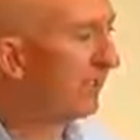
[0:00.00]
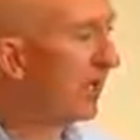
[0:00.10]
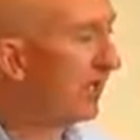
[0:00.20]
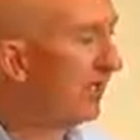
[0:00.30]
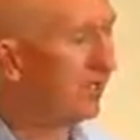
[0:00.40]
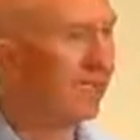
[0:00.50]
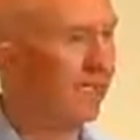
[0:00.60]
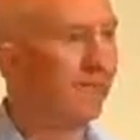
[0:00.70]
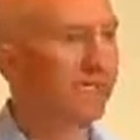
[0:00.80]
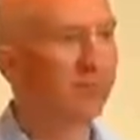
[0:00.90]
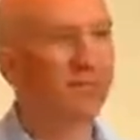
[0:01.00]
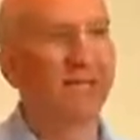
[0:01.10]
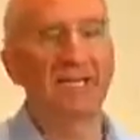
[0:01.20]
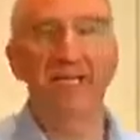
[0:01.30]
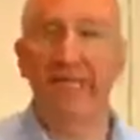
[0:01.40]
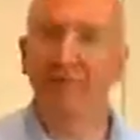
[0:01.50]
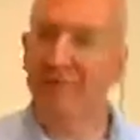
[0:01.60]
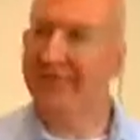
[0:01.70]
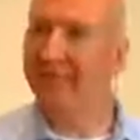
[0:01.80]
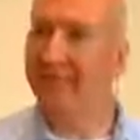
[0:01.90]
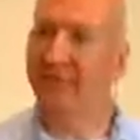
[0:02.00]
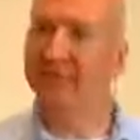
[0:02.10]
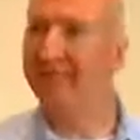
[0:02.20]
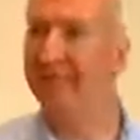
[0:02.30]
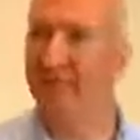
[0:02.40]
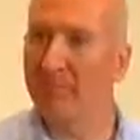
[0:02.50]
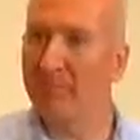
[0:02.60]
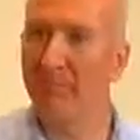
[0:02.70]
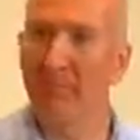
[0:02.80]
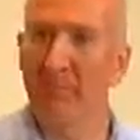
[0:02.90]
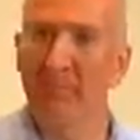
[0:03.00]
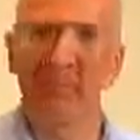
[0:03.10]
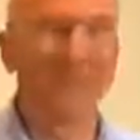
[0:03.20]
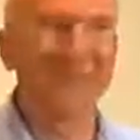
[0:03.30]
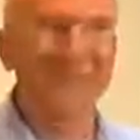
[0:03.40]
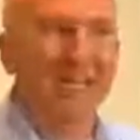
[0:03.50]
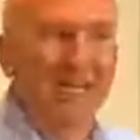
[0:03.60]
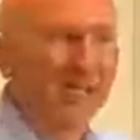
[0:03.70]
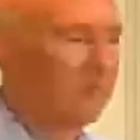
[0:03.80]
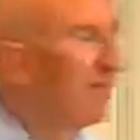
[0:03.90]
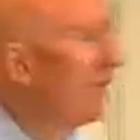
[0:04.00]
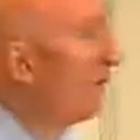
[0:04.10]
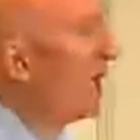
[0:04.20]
the wrong detail, explaining every single step, but then not explaining